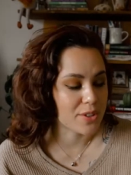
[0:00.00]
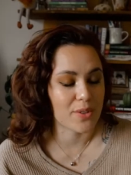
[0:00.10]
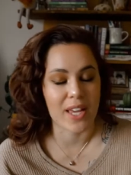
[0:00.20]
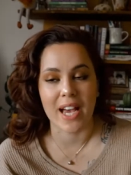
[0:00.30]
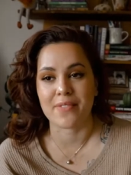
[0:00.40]
So
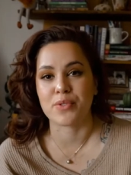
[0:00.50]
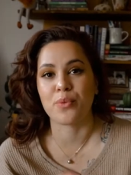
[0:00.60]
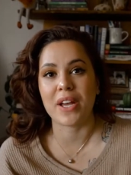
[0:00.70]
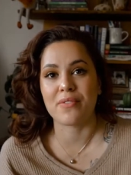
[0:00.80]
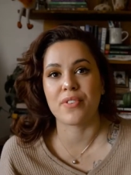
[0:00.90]
they have to
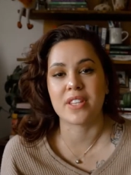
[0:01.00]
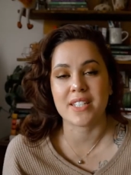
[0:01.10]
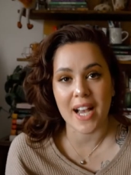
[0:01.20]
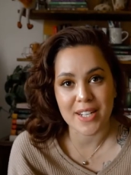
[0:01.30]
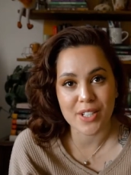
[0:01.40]
wait for the
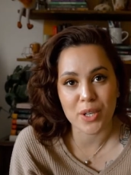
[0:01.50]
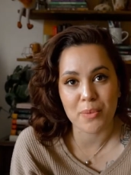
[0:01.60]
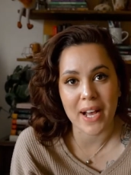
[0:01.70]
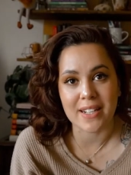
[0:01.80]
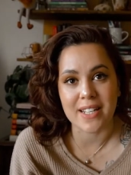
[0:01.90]
tide to go
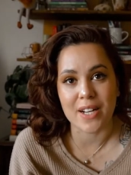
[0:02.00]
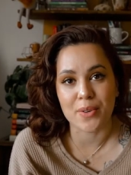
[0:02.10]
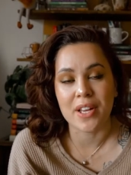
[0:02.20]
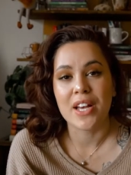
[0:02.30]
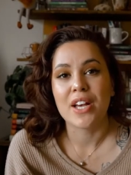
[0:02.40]
back
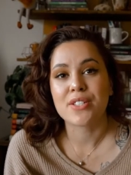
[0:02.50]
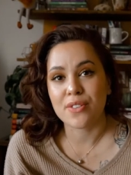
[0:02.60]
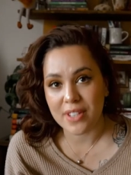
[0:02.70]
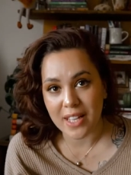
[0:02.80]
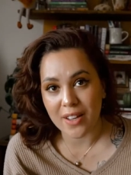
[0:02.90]
down
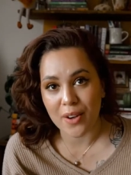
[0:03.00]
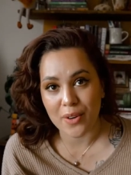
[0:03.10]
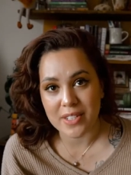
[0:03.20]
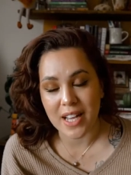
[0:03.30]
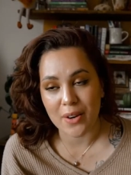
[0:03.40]
so they can go
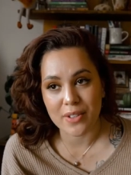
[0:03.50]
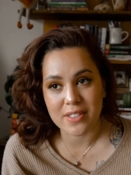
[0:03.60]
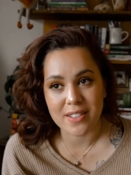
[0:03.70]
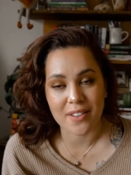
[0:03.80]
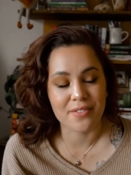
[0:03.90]
to town and
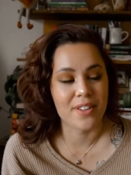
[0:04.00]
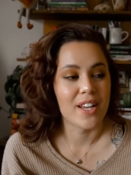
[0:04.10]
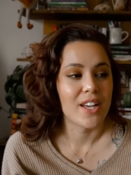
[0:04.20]
stuff.